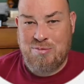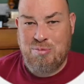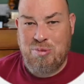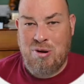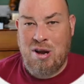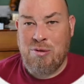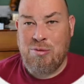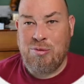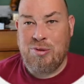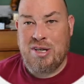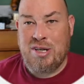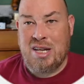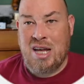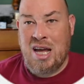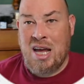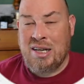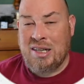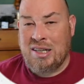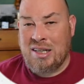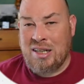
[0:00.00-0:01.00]
probably
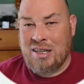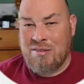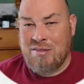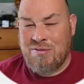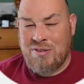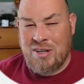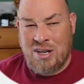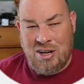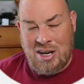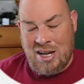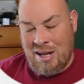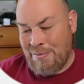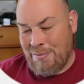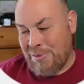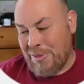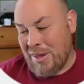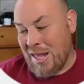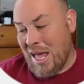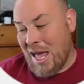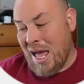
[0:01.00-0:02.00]
not going to figure it out.
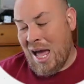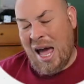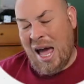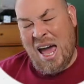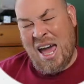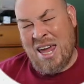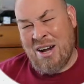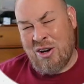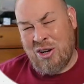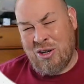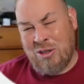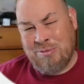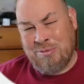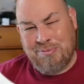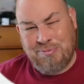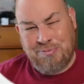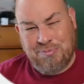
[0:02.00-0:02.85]
I don't know.